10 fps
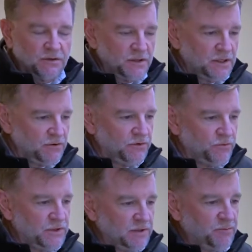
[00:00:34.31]
here that
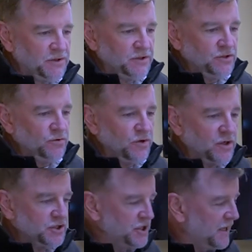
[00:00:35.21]
we typically do in
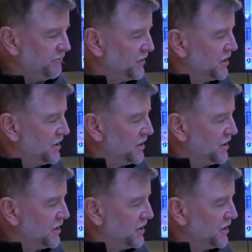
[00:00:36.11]
our shop.